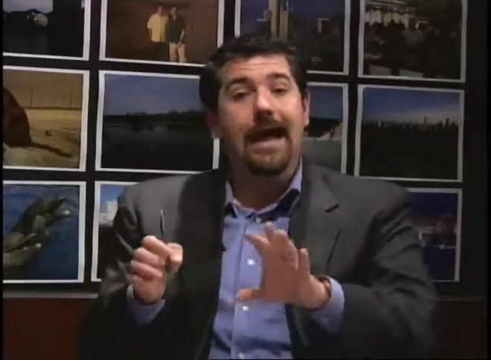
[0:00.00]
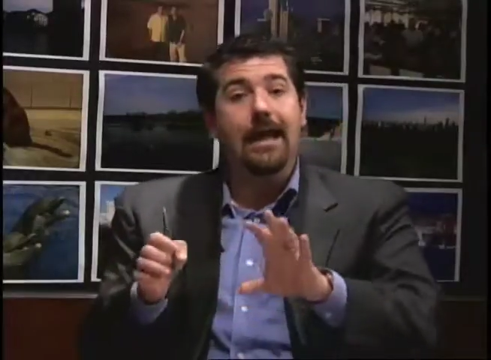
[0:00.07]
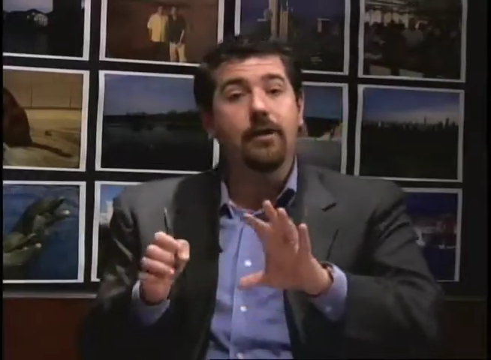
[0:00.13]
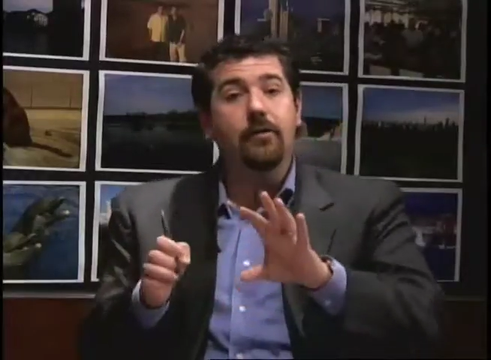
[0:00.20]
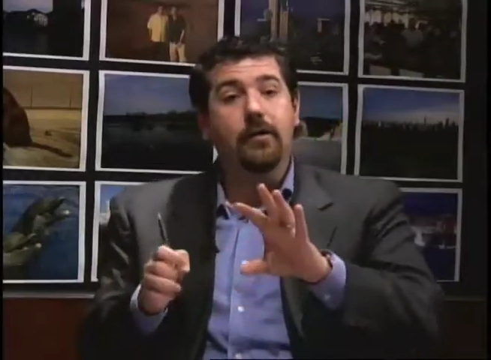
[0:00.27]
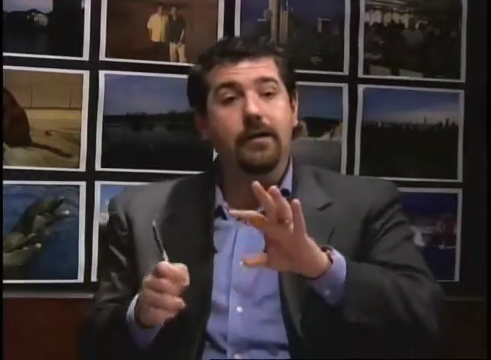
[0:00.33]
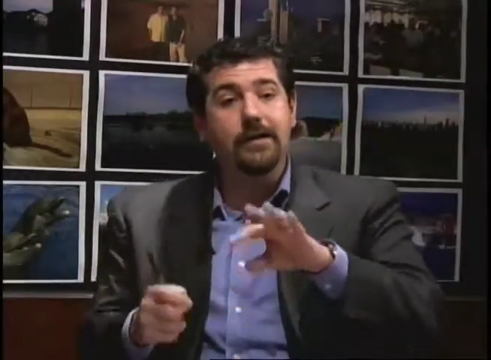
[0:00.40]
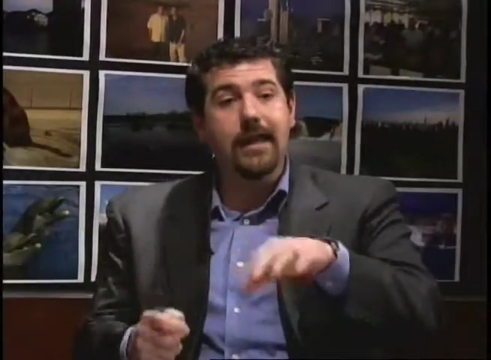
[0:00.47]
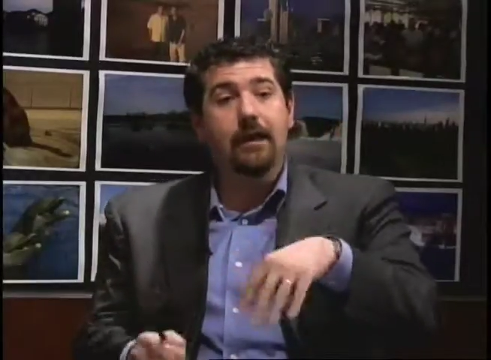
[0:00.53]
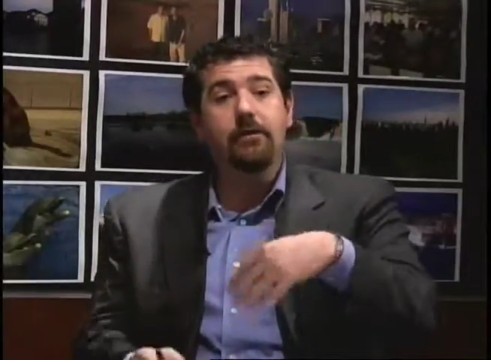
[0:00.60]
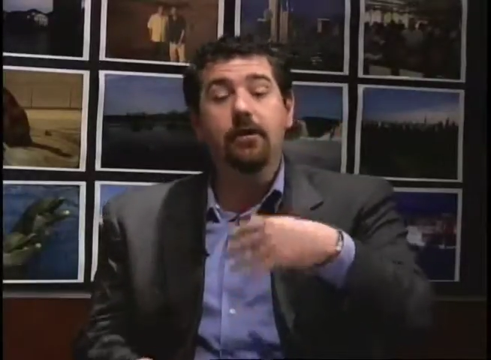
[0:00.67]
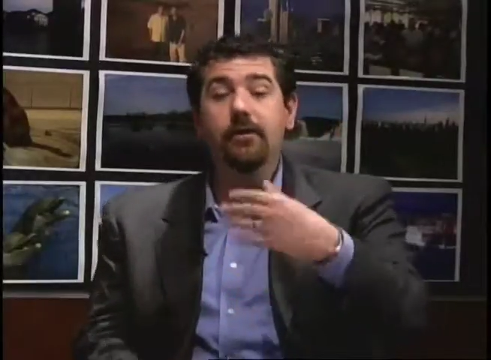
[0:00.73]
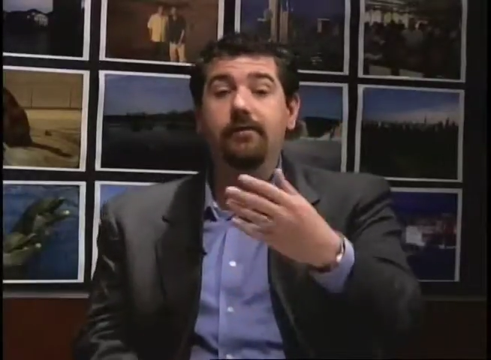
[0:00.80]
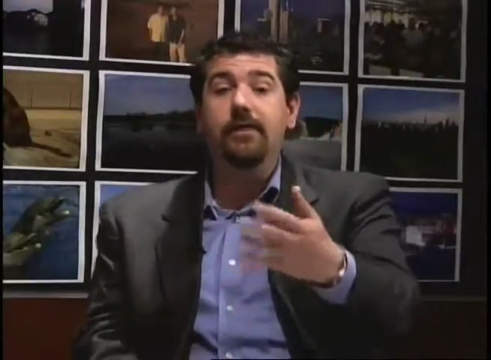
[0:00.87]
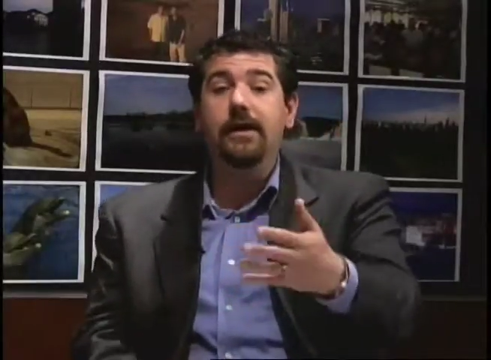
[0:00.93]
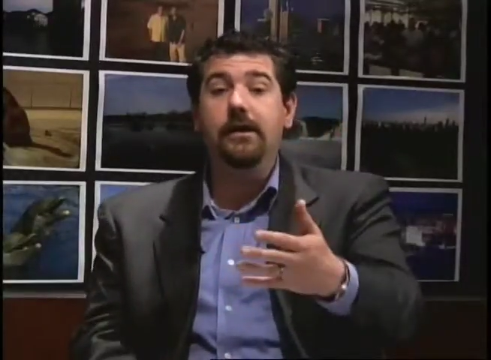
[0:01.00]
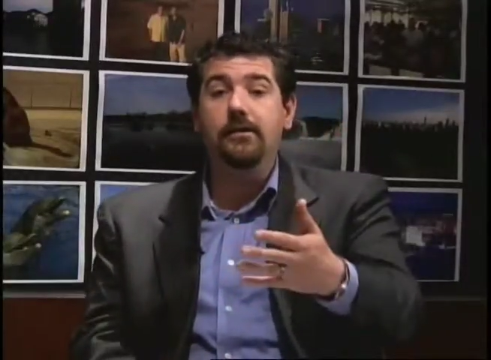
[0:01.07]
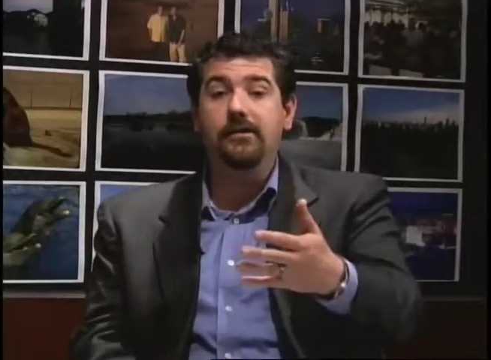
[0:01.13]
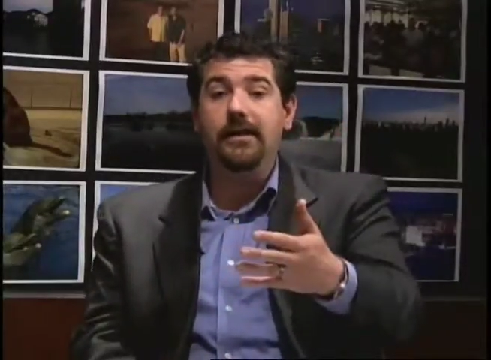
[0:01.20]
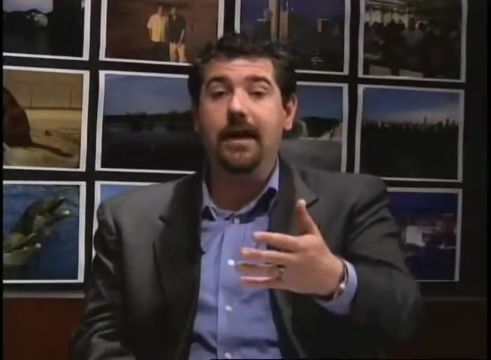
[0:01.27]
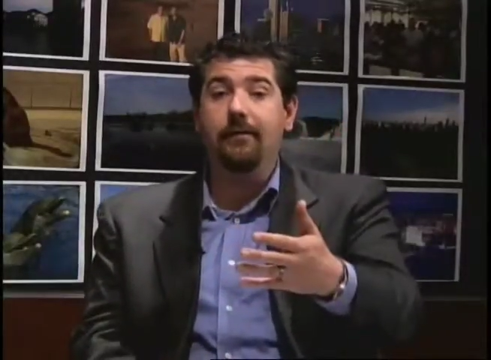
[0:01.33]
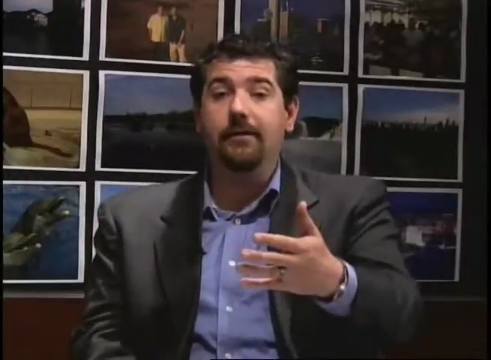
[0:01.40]
and you can download the video
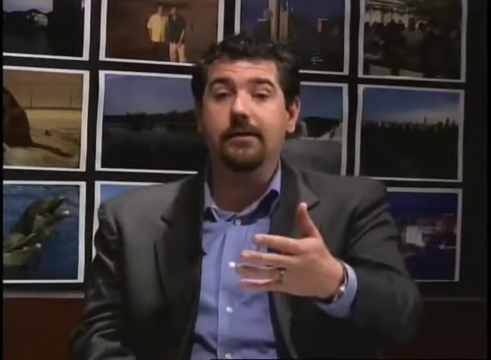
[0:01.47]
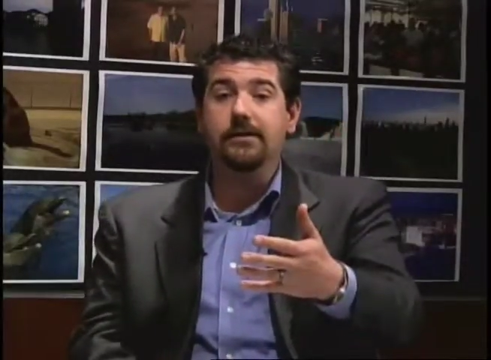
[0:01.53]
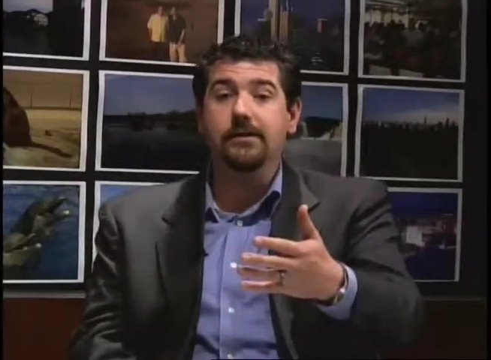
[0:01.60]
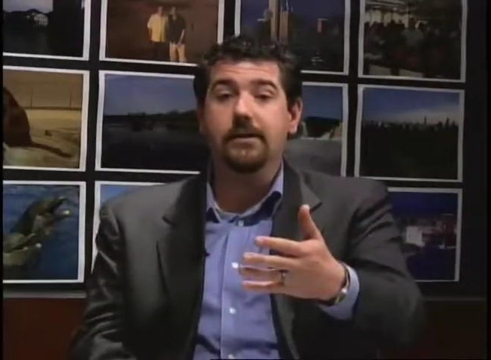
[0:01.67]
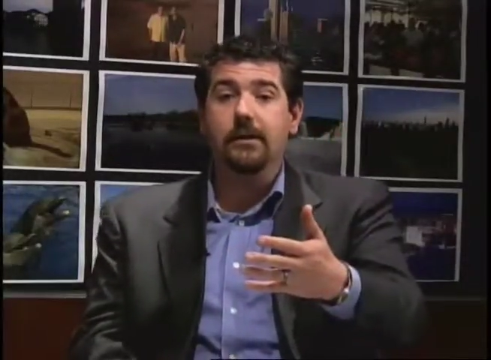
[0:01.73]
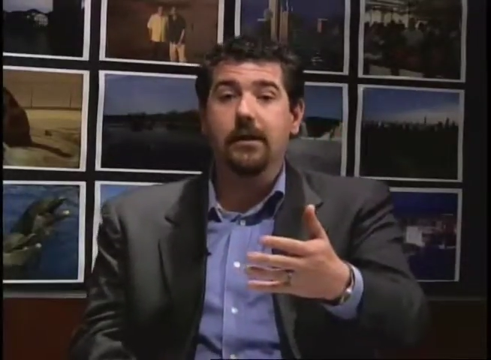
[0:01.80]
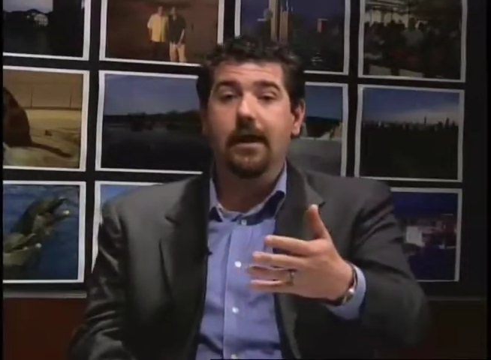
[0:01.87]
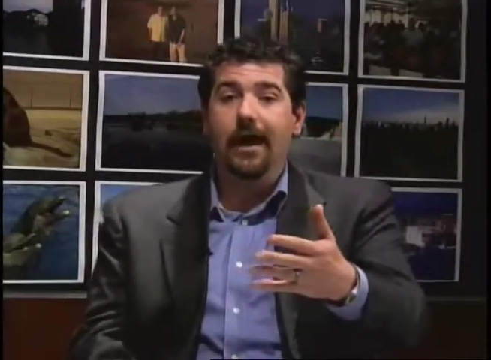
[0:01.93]
segments